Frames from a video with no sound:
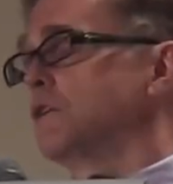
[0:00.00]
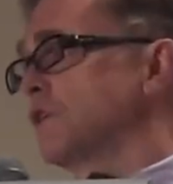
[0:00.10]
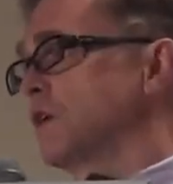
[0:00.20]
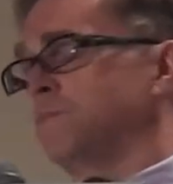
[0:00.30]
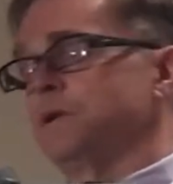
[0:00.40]
to
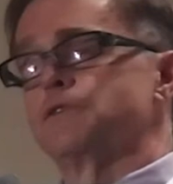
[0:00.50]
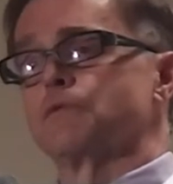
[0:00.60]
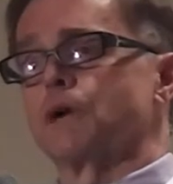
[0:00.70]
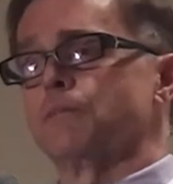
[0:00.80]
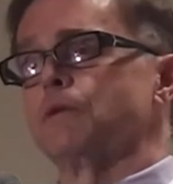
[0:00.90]
the companies
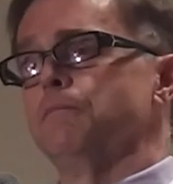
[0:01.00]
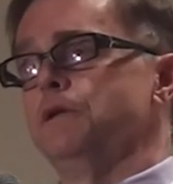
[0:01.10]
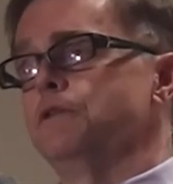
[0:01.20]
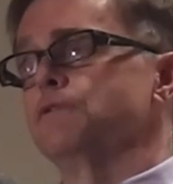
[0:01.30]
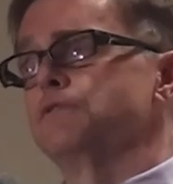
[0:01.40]
who were able to
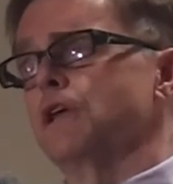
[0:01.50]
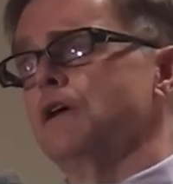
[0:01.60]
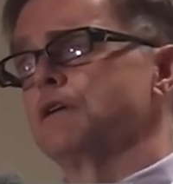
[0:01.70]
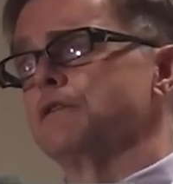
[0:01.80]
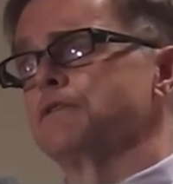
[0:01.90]
meet those
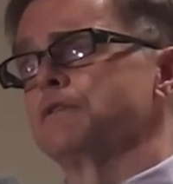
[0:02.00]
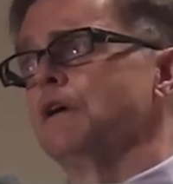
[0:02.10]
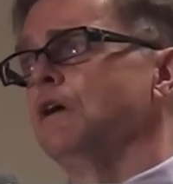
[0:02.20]
standards,